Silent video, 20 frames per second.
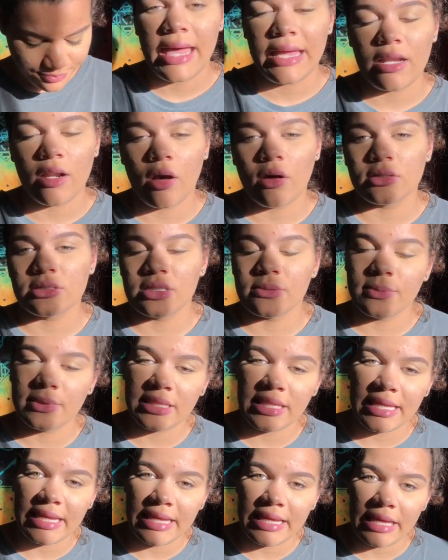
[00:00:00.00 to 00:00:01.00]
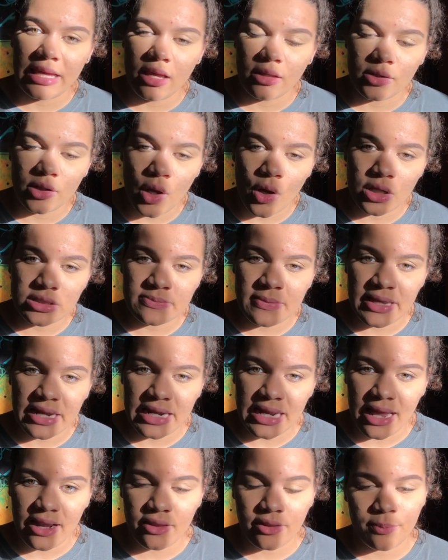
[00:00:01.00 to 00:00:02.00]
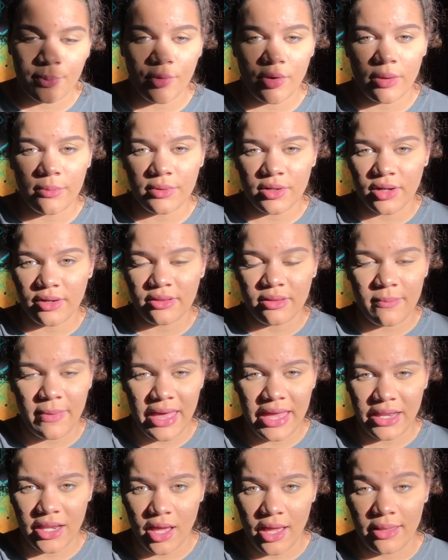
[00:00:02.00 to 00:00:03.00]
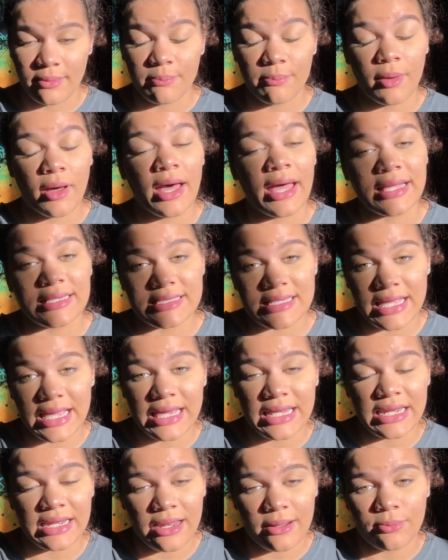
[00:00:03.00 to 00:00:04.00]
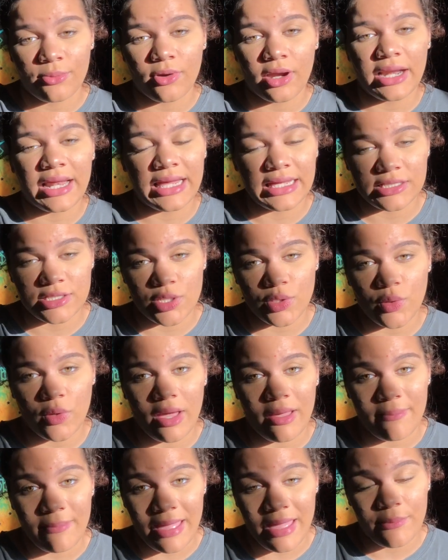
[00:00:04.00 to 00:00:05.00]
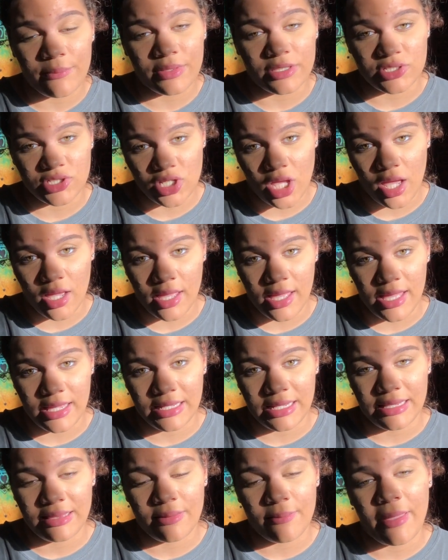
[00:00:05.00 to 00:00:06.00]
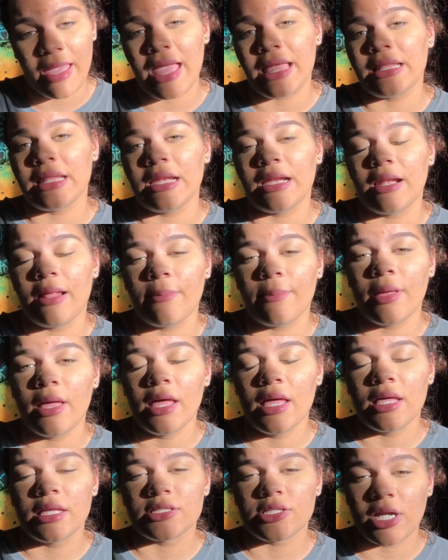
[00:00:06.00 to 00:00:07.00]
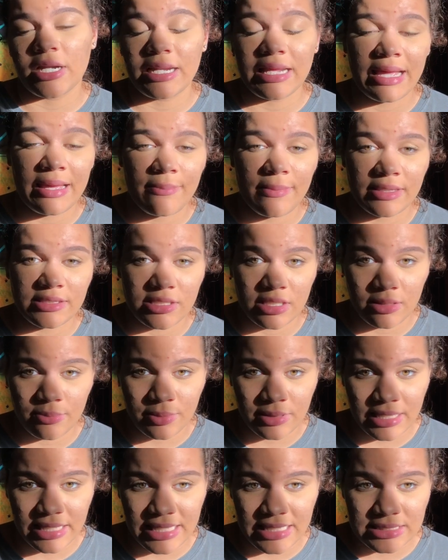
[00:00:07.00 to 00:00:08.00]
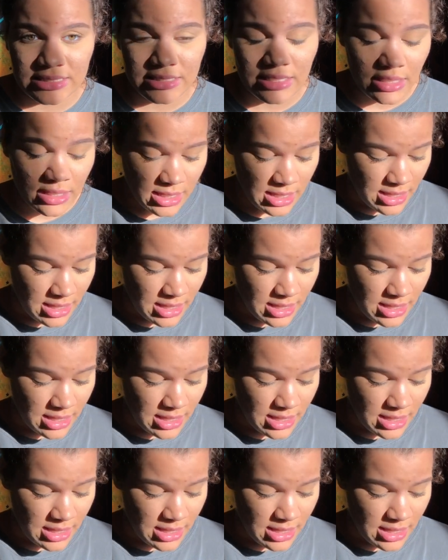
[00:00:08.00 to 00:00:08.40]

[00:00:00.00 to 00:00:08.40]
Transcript: And ultimately, Knowles made it out of the perimeter of the manhunt, but he ended up running into a man with a shotgun, and the man ended up turning him into the police.